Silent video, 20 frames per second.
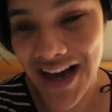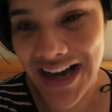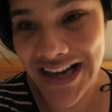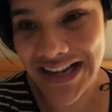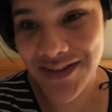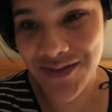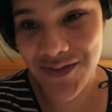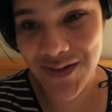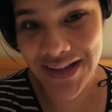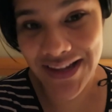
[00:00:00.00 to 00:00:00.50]

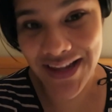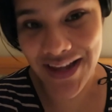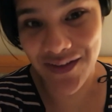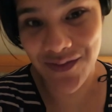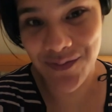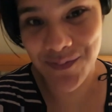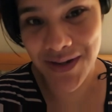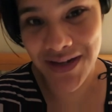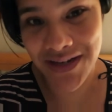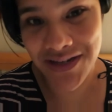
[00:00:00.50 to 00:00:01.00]
I didn't really
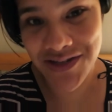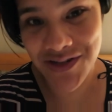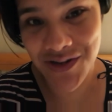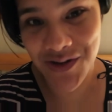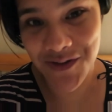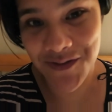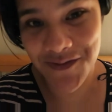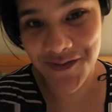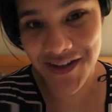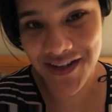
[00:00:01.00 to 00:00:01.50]
have much
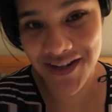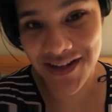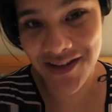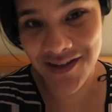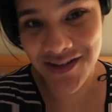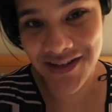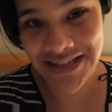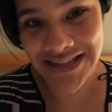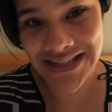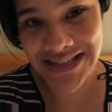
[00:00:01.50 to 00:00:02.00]
of a
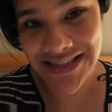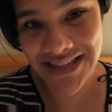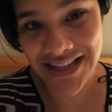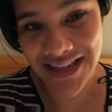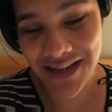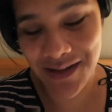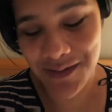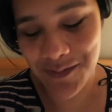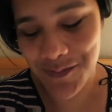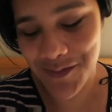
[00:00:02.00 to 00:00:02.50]
good
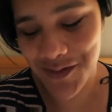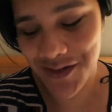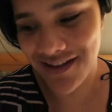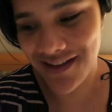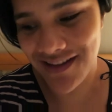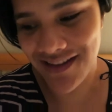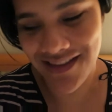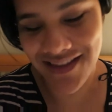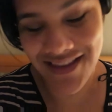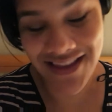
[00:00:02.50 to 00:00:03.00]
sleep
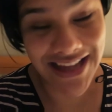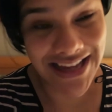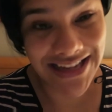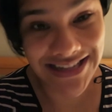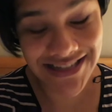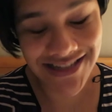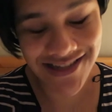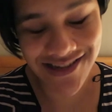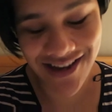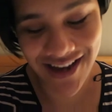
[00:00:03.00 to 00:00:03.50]

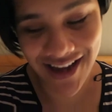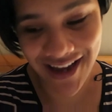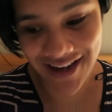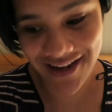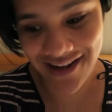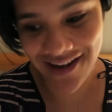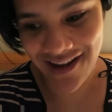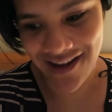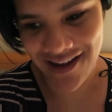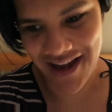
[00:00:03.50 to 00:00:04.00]
last night
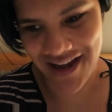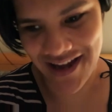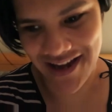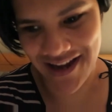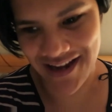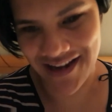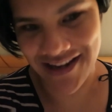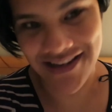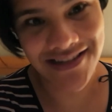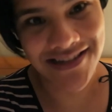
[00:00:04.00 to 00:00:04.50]

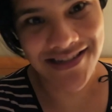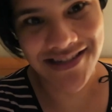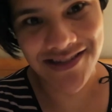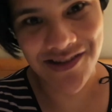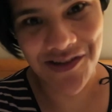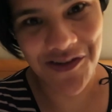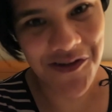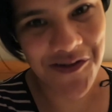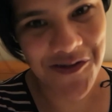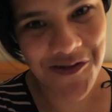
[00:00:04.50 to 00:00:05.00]
and
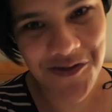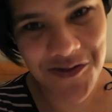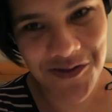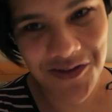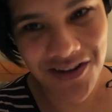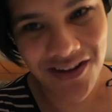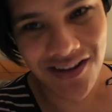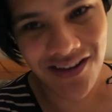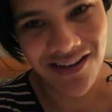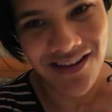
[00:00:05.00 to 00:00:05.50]

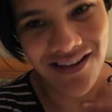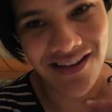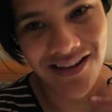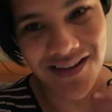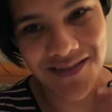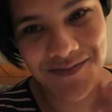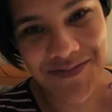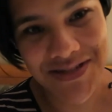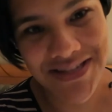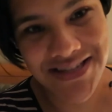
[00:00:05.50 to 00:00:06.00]
so
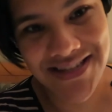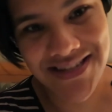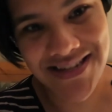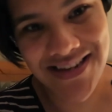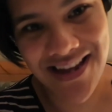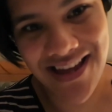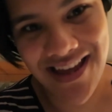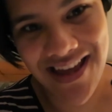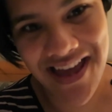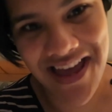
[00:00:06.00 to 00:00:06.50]
I'm
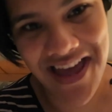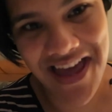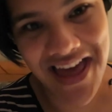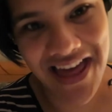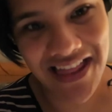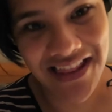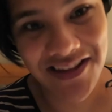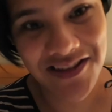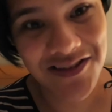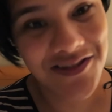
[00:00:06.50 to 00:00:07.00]
just
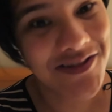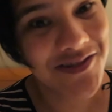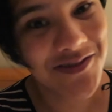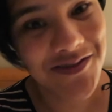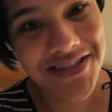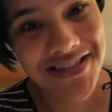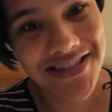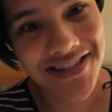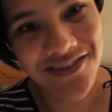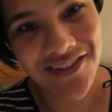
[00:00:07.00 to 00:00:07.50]
hella
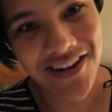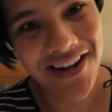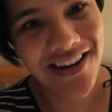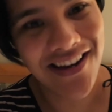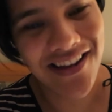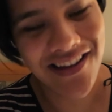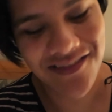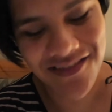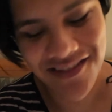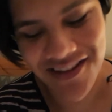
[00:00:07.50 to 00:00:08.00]
exhausted right
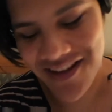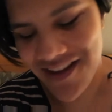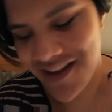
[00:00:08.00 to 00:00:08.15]
now.